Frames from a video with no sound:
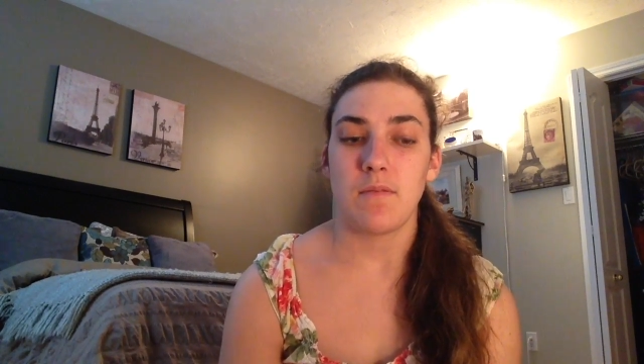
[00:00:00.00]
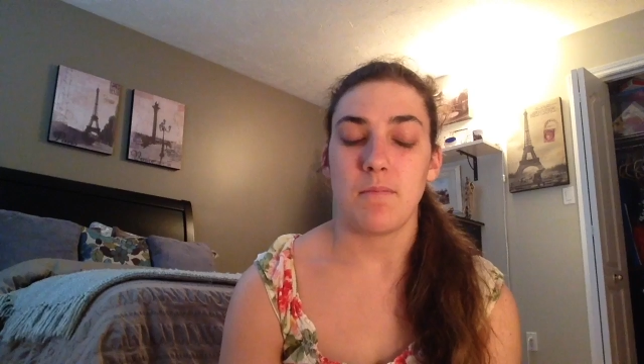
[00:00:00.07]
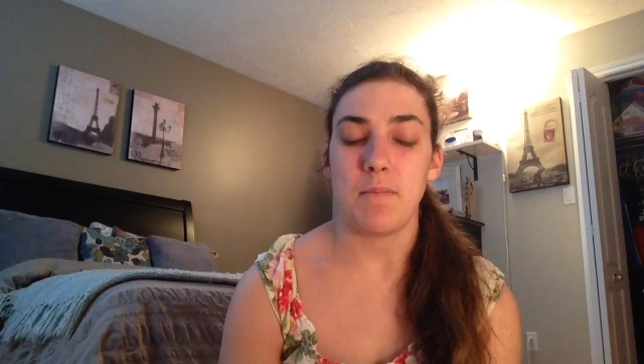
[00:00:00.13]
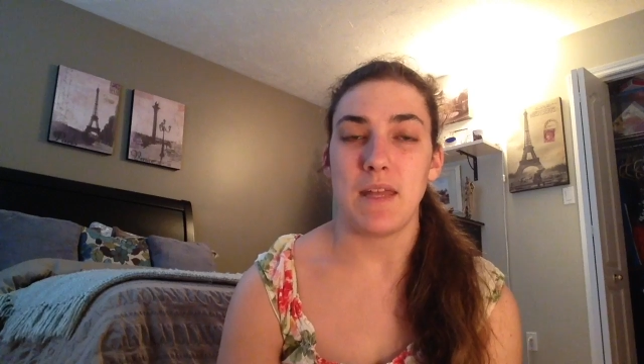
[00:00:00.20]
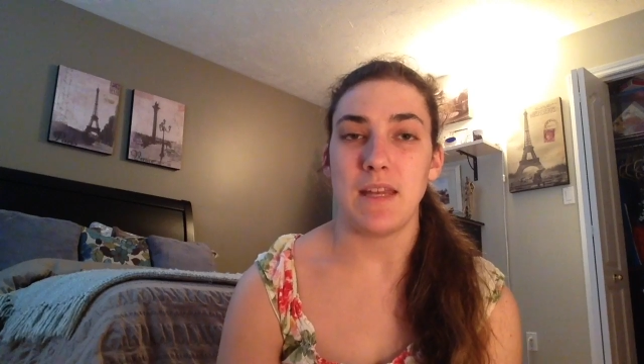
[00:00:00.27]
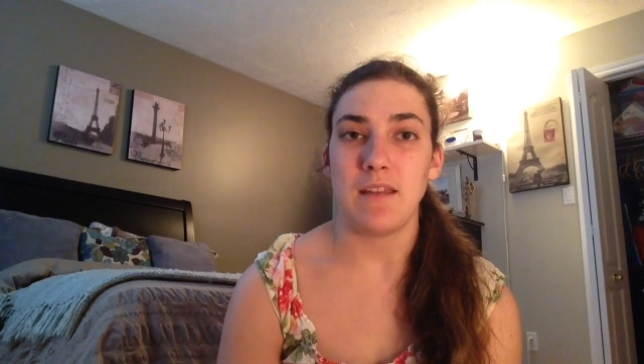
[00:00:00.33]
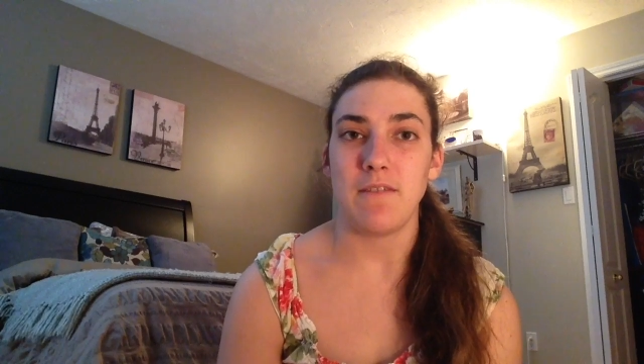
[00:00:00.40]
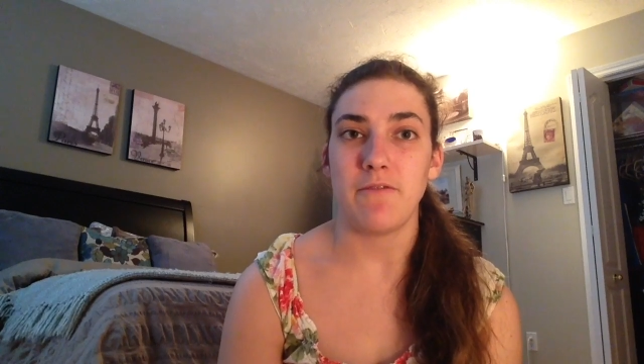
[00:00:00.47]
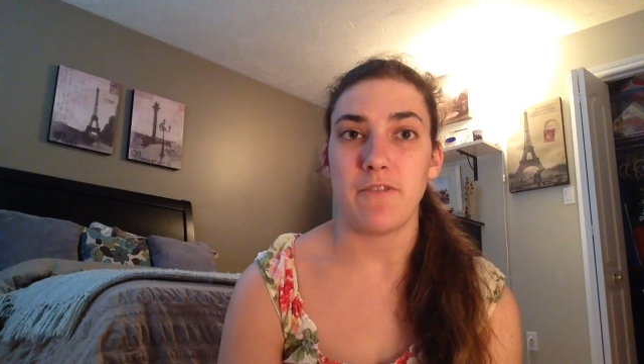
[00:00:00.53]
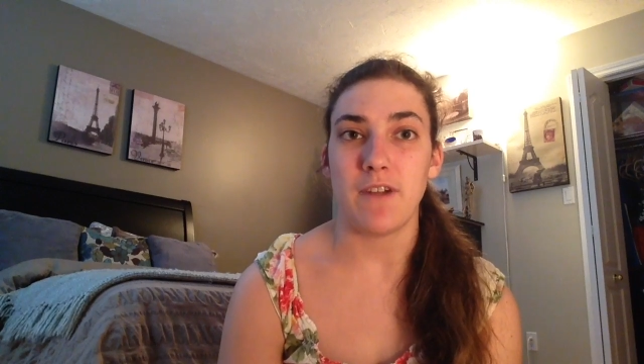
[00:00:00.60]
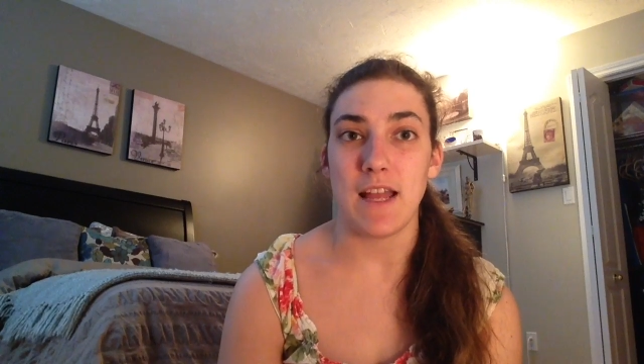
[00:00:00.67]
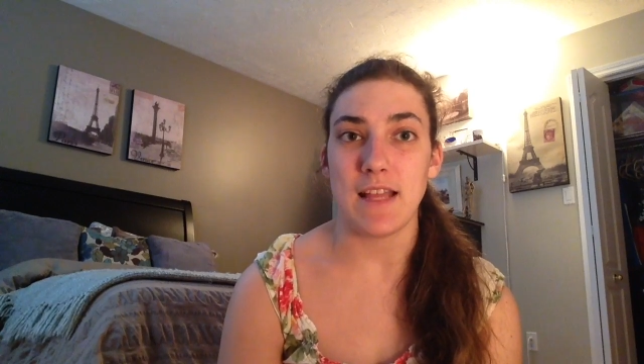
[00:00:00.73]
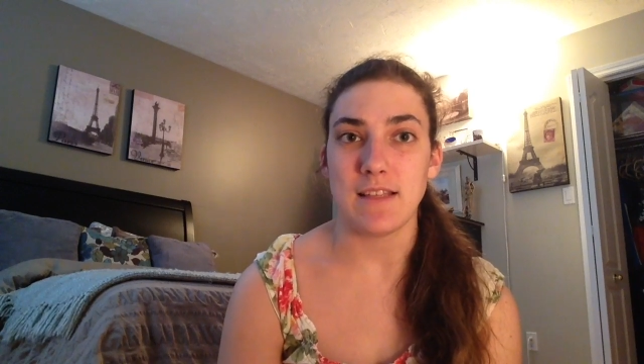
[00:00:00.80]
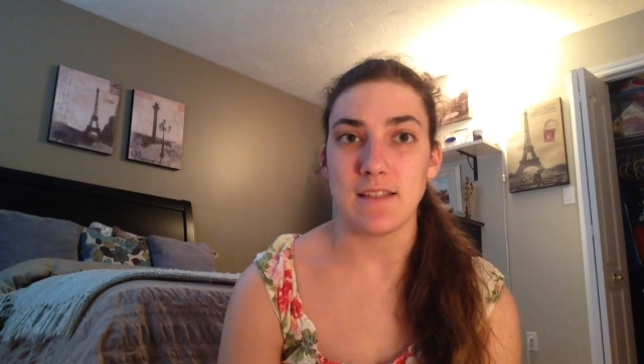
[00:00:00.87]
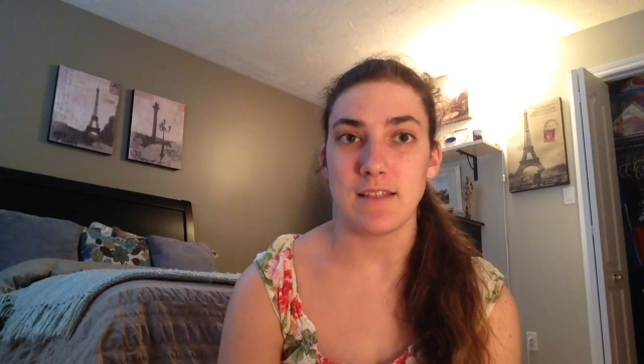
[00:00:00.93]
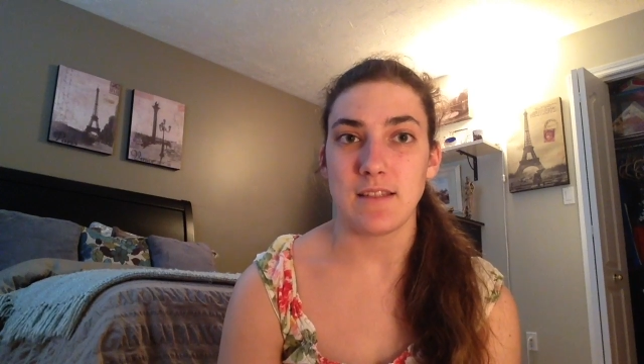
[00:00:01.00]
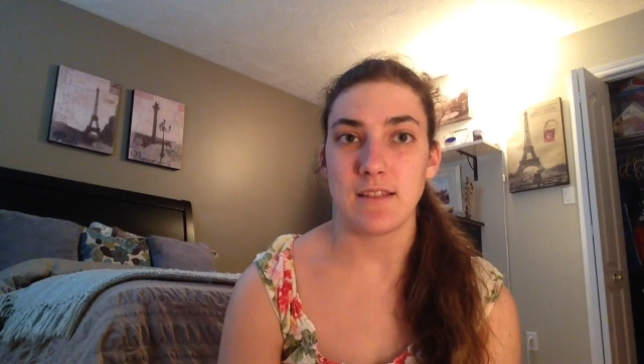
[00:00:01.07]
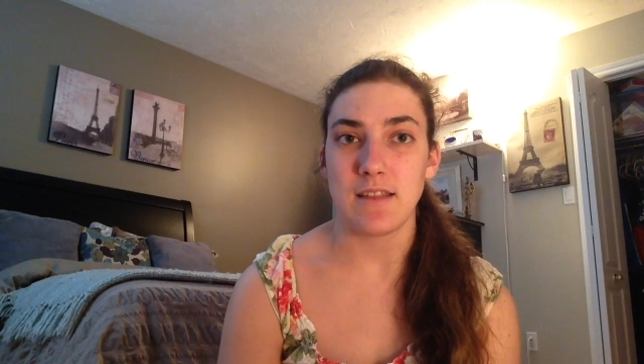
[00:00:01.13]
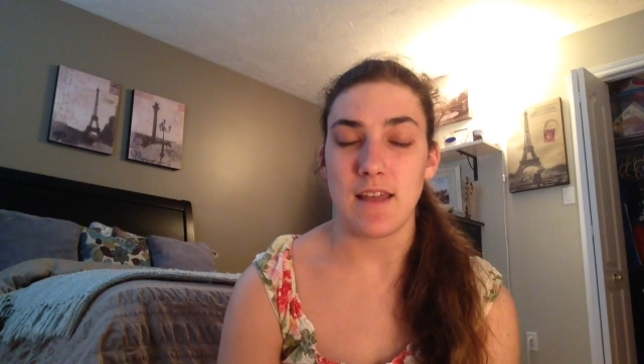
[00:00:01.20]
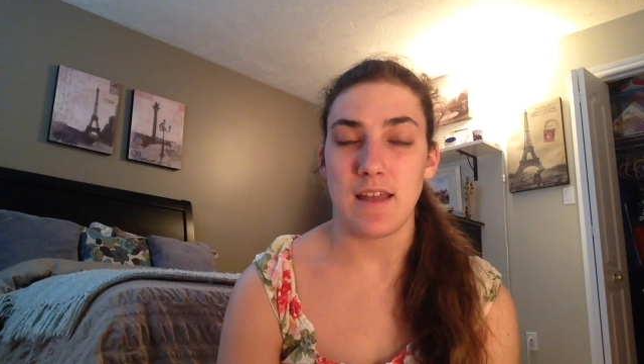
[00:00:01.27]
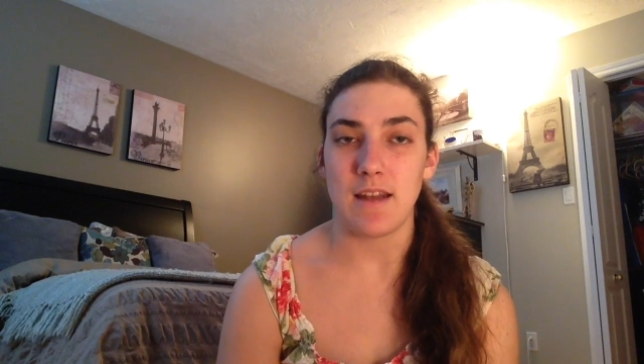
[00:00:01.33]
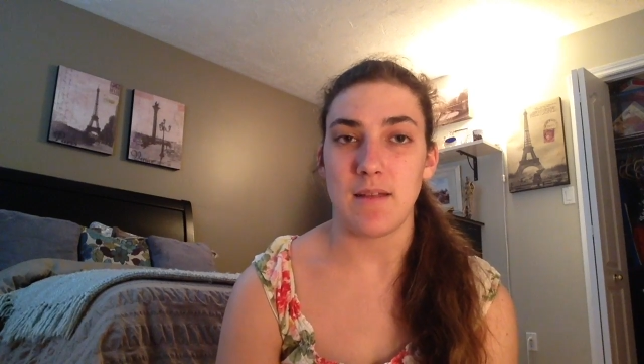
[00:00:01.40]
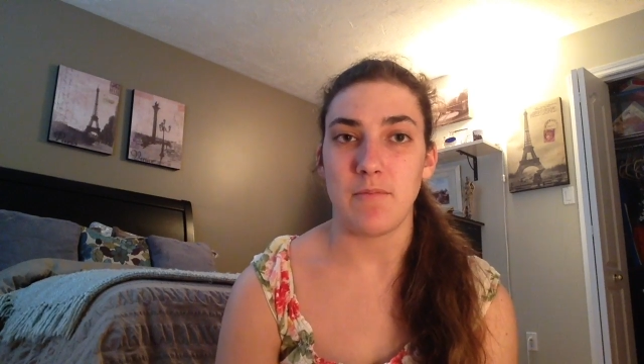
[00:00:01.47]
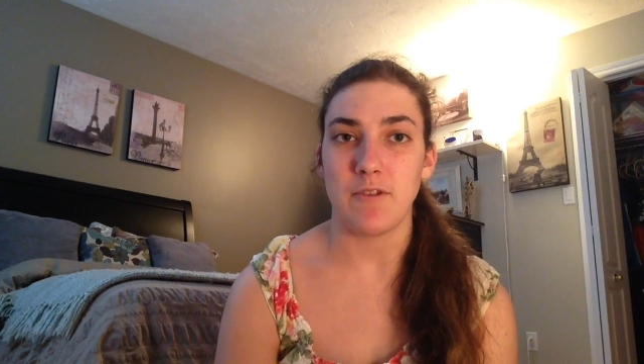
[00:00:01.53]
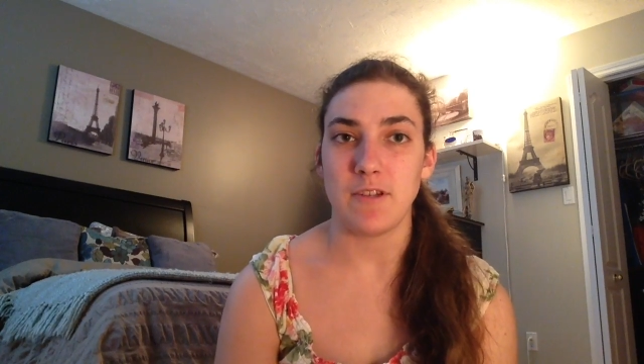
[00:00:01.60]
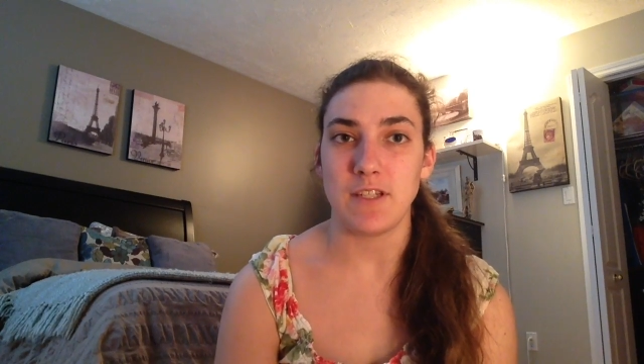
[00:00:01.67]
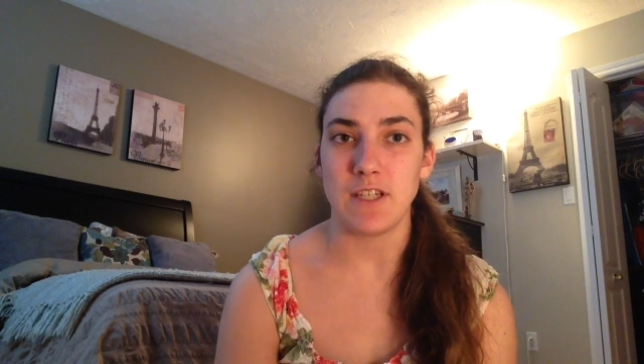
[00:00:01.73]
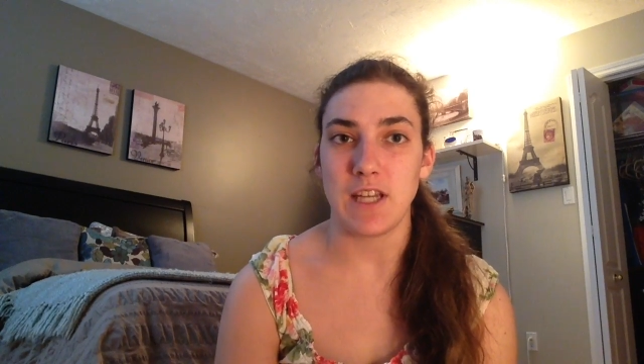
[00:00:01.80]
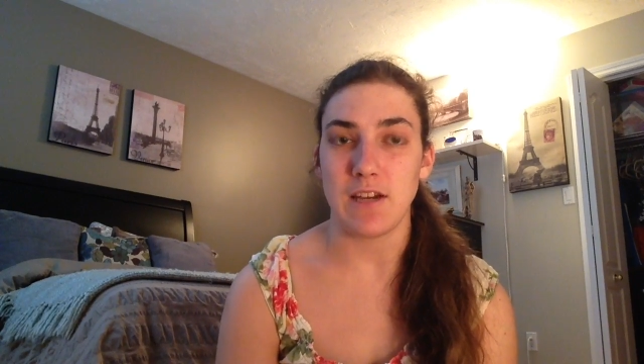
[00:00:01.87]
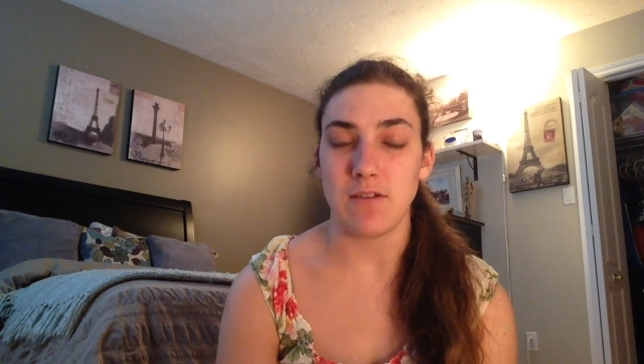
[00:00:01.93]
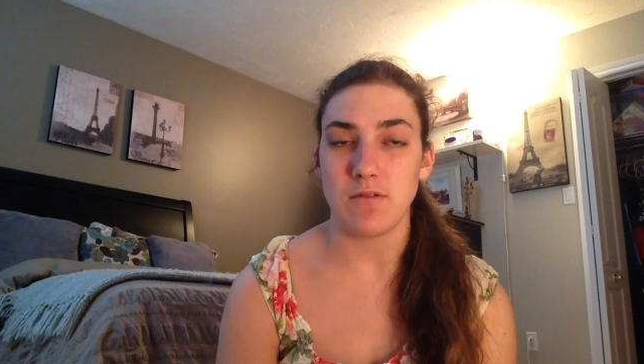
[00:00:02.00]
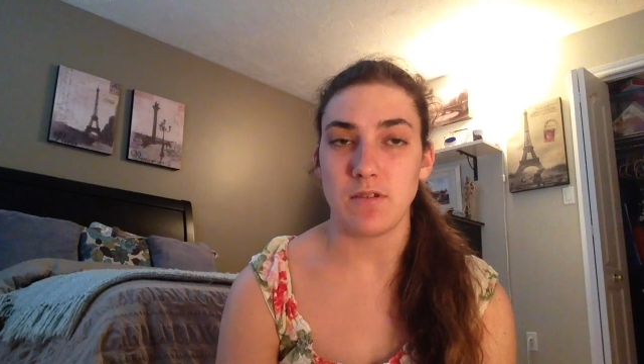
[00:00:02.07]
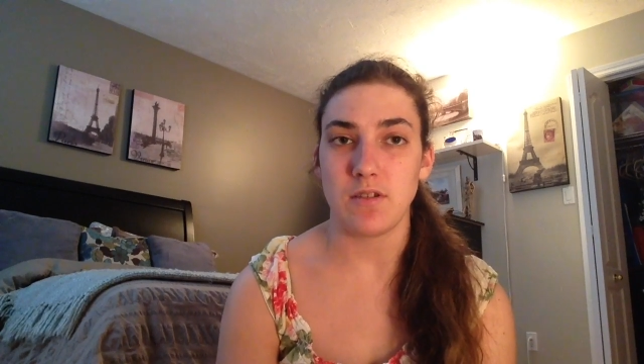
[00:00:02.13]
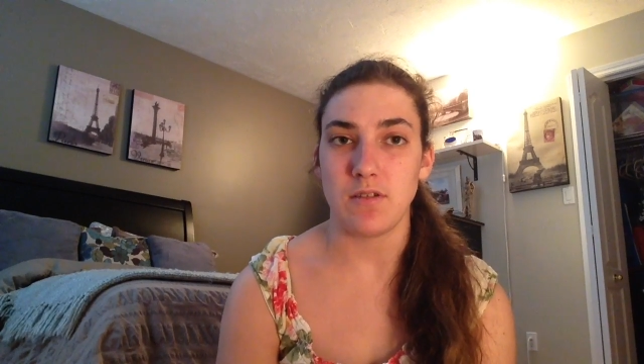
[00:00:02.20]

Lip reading: many friends that I'm reaching out